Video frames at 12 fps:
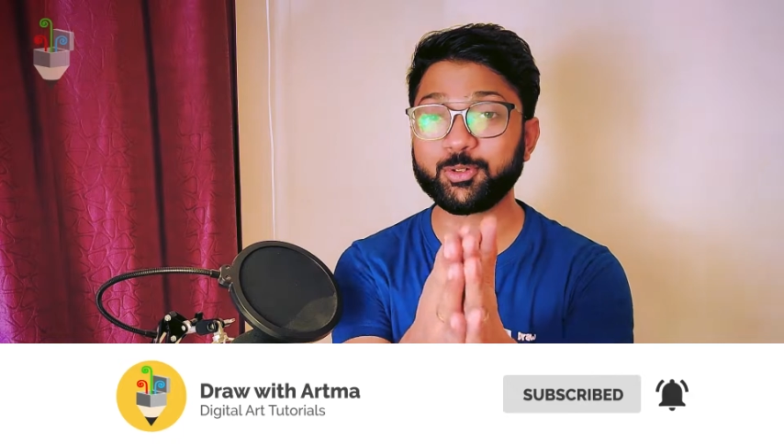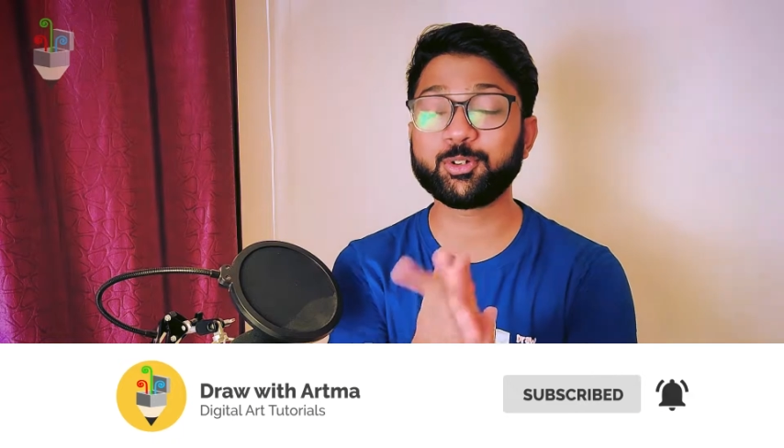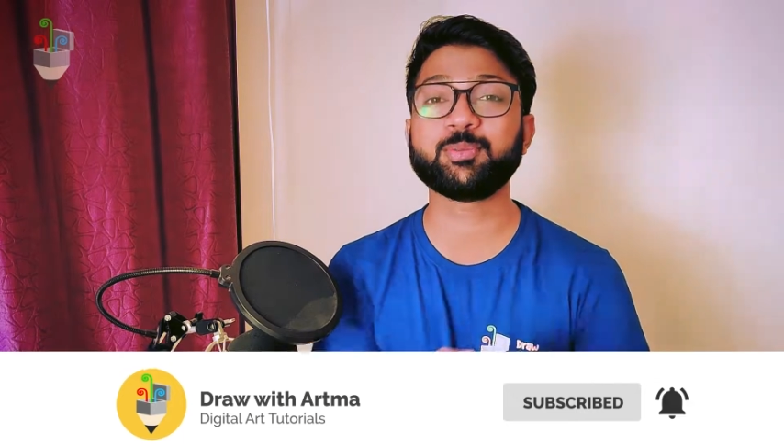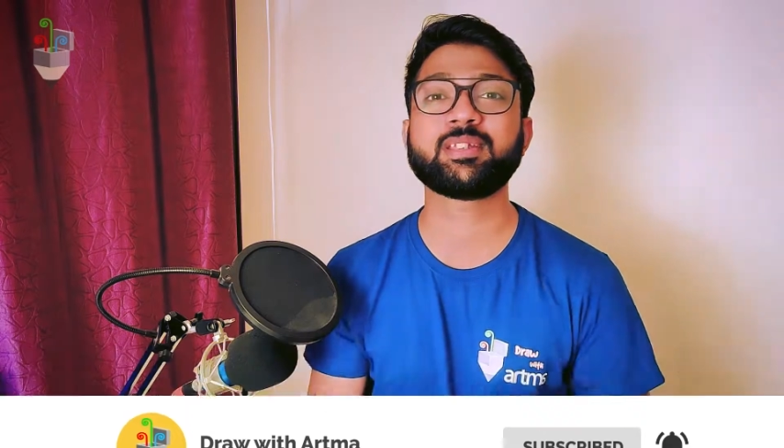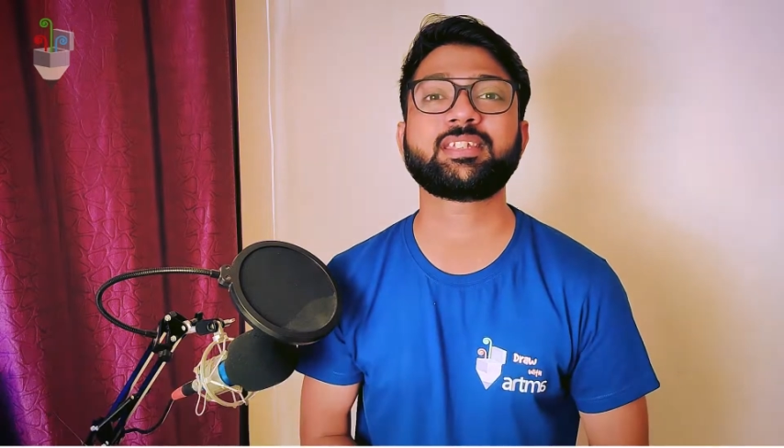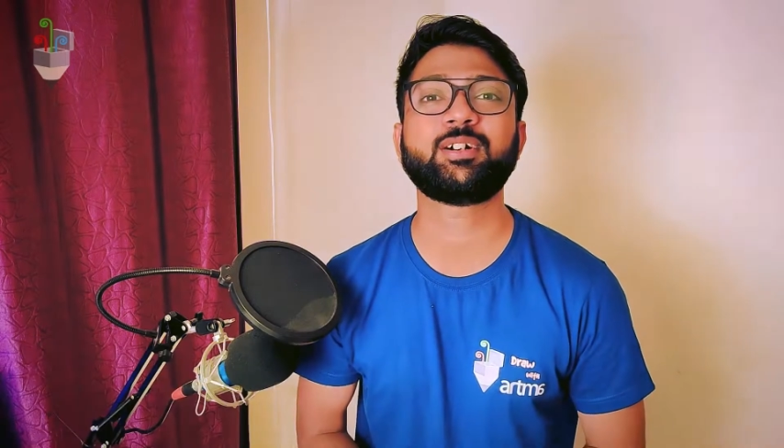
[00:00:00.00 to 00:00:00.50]

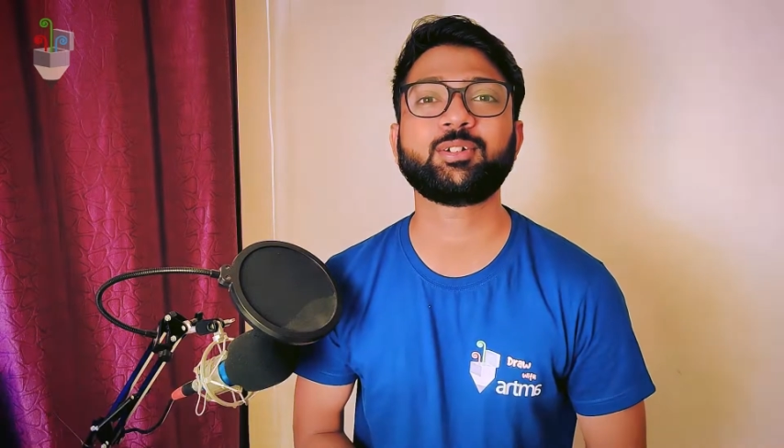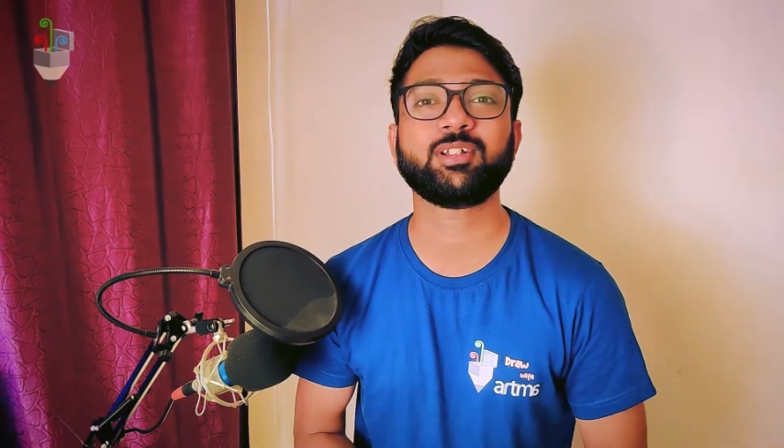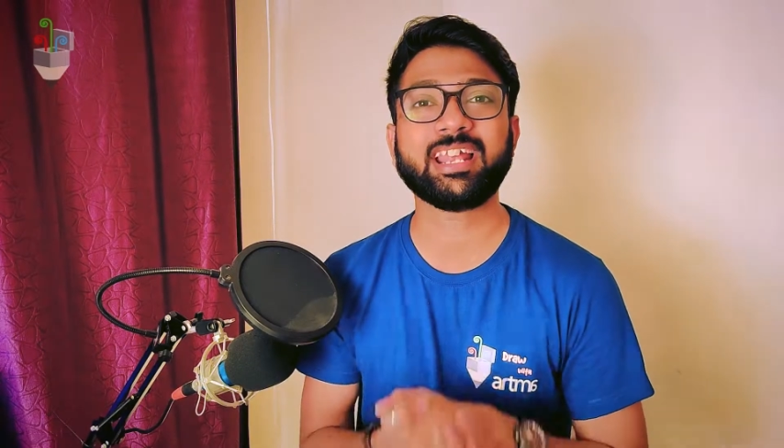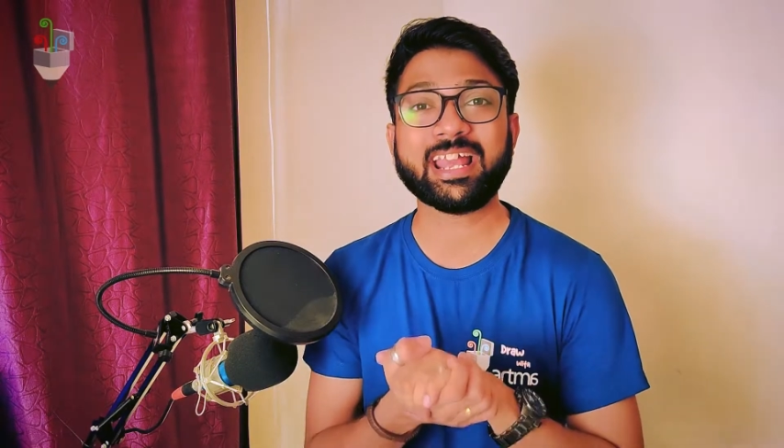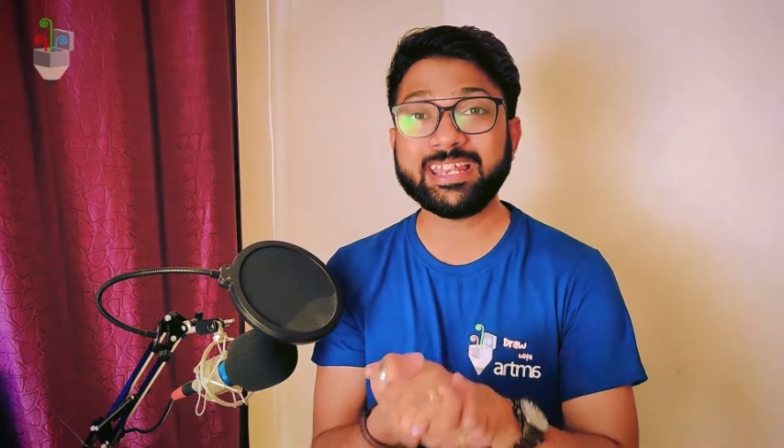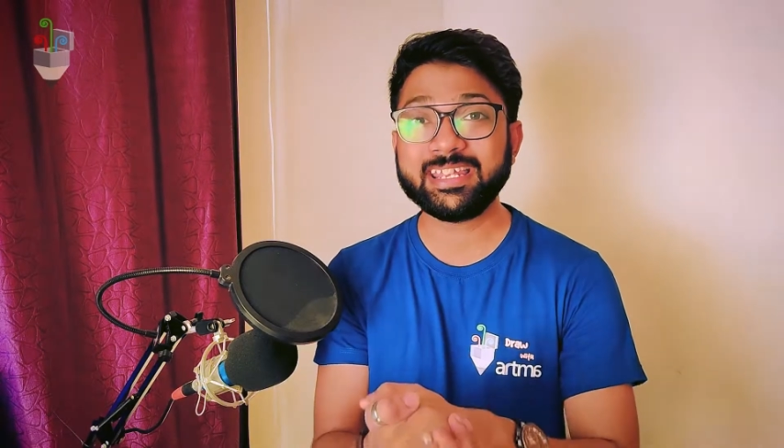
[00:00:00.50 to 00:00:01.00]
don't miss out
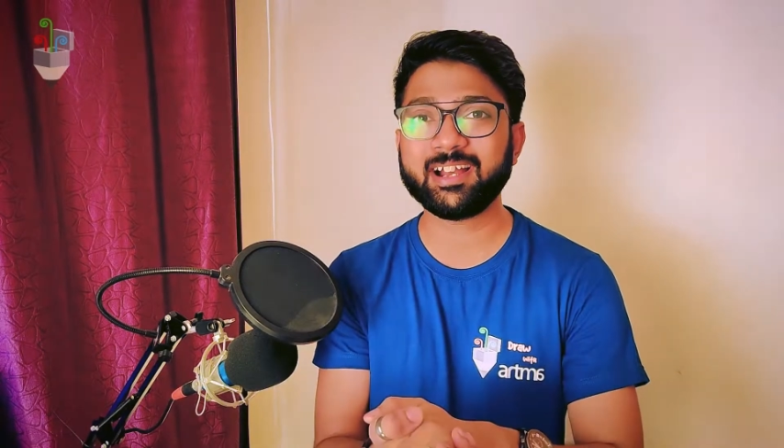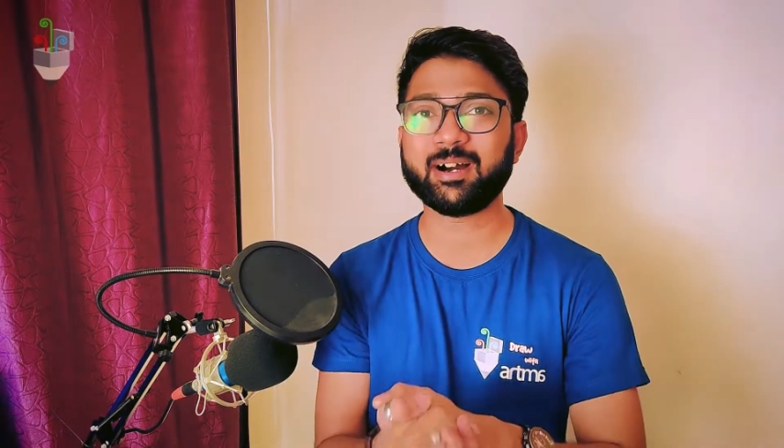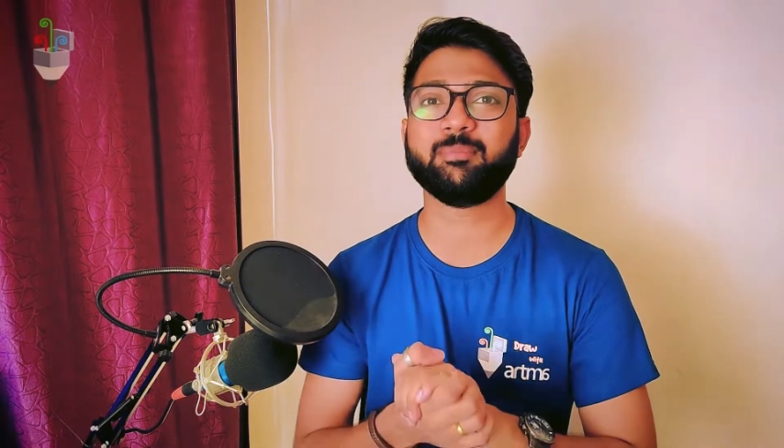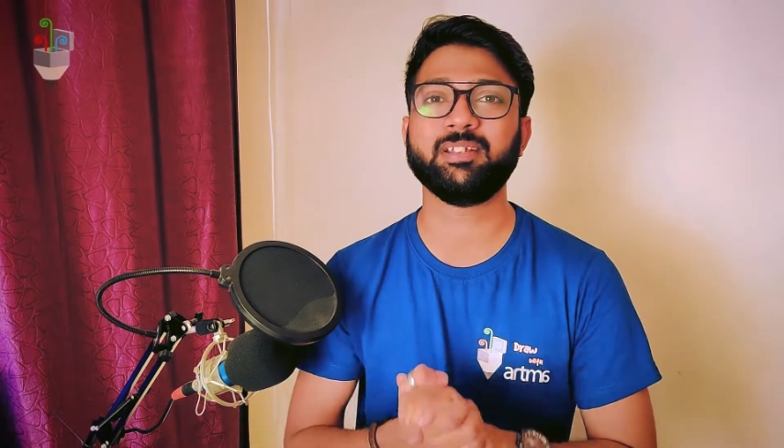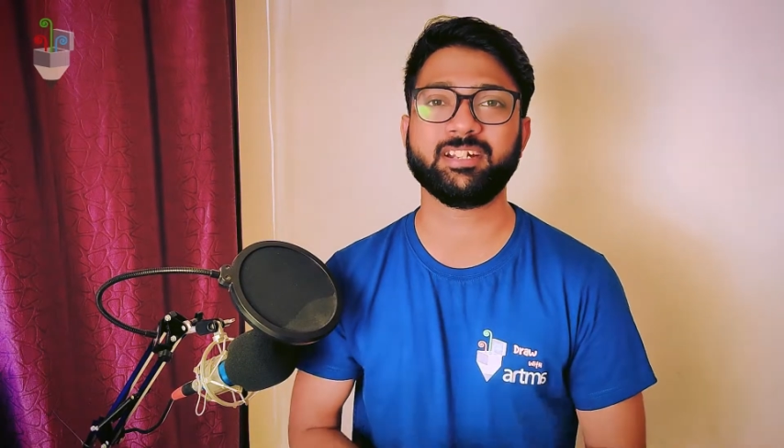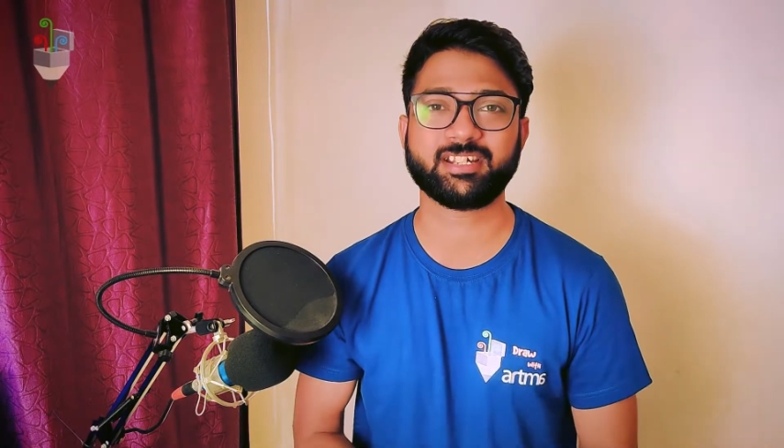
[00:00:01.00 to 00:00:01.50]
on any
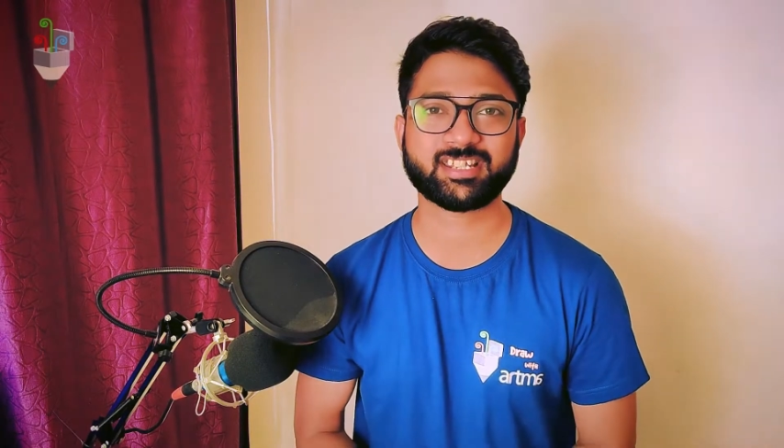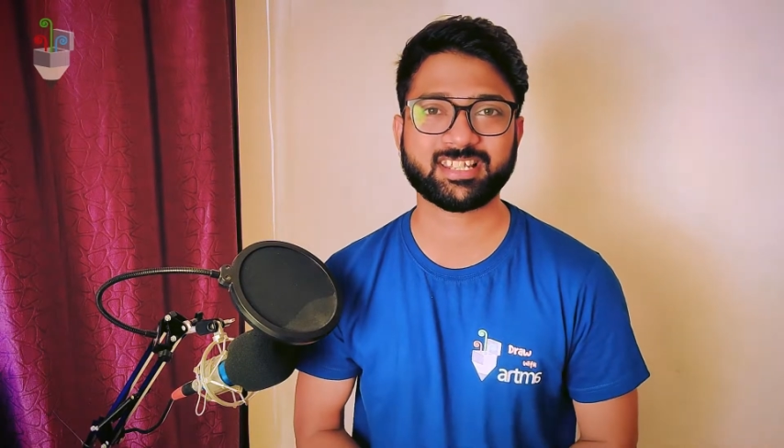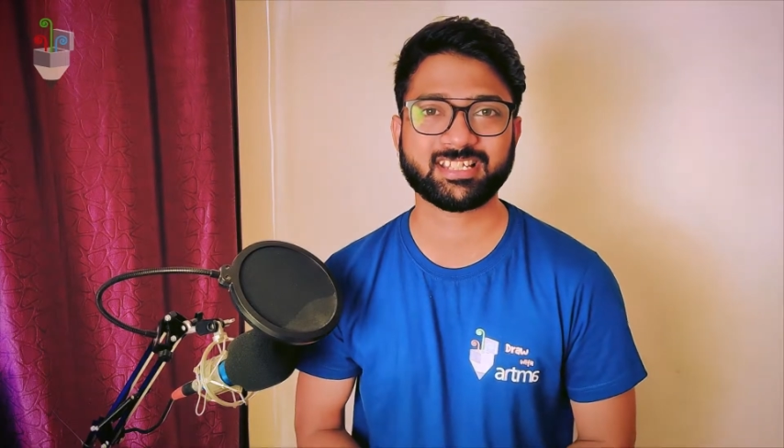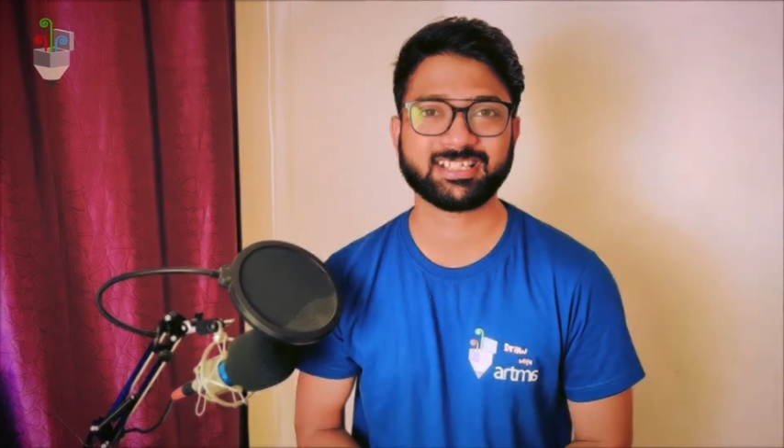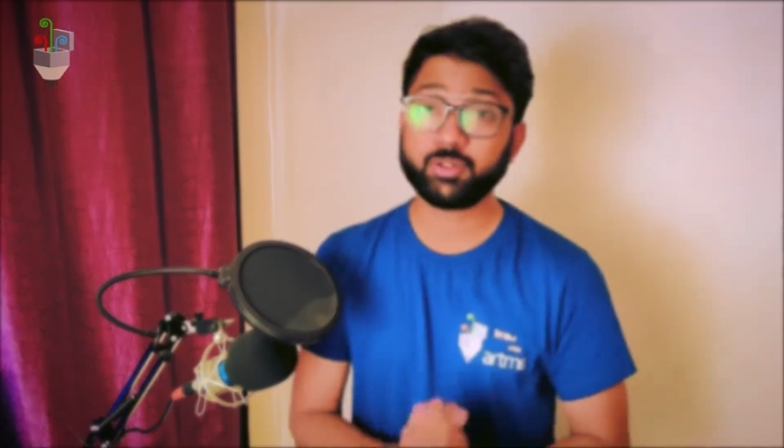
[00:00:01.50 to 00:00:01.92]
updates.